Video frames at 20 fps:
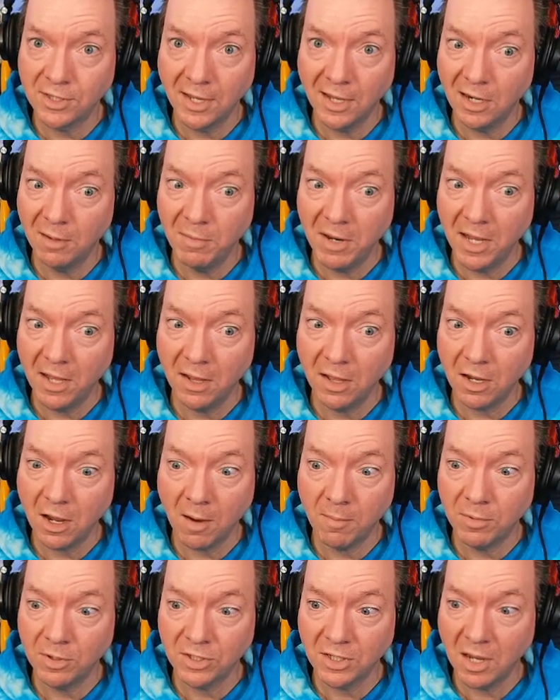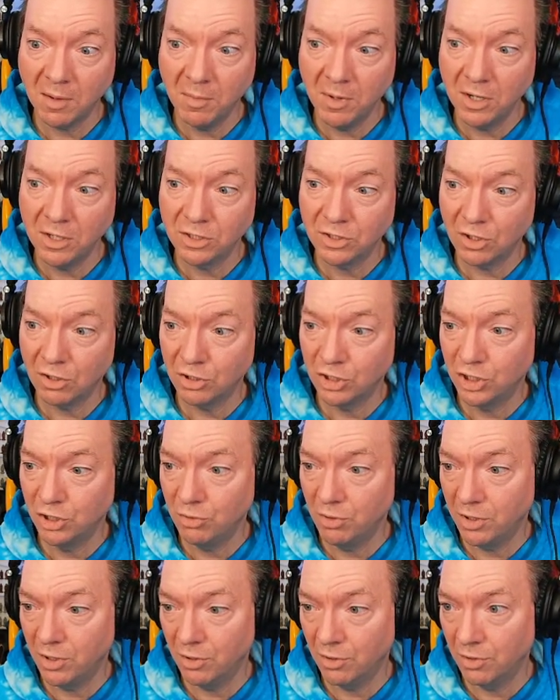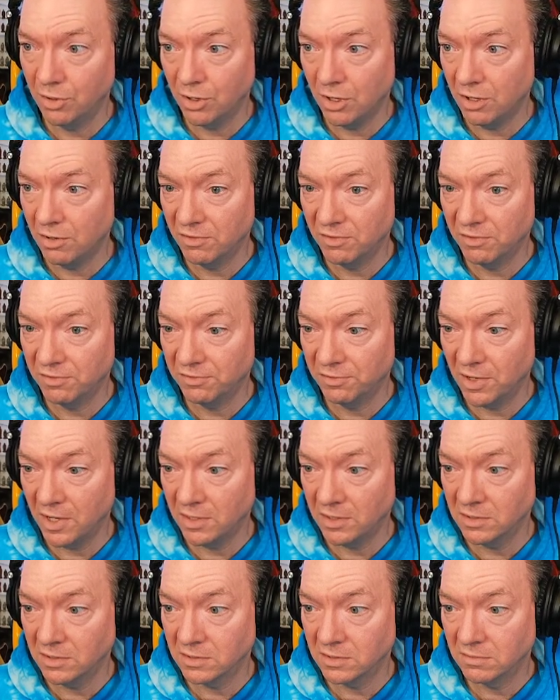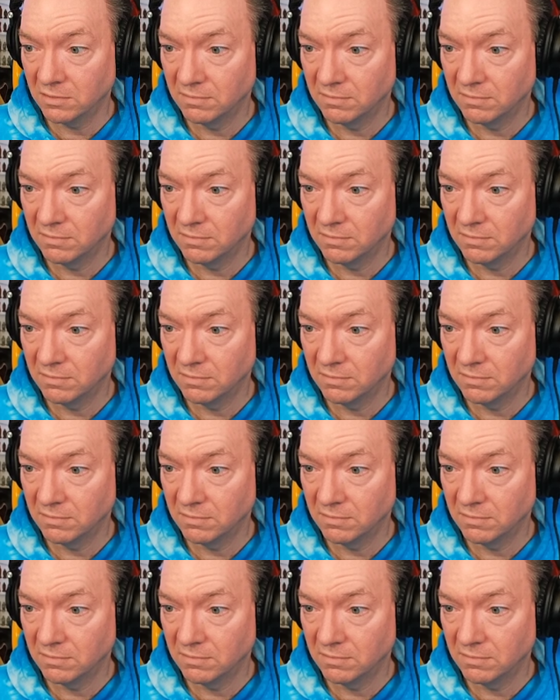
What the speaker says: enemy helicopters come in and start shooting her and all of her friends.